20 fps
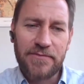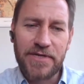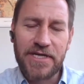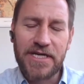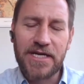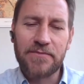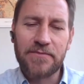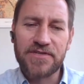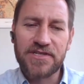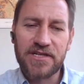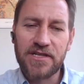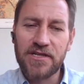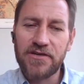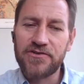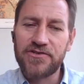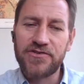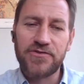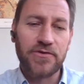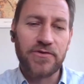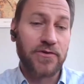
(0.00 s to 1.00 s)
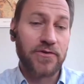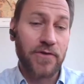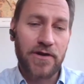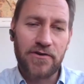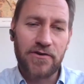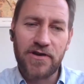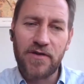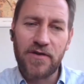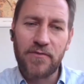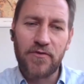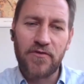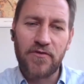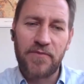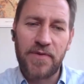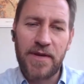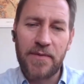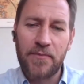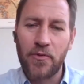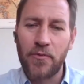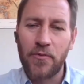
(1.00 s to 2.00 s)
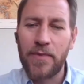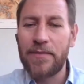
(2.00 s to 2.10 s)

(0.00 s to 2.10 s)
becomes clear to a greater number of people,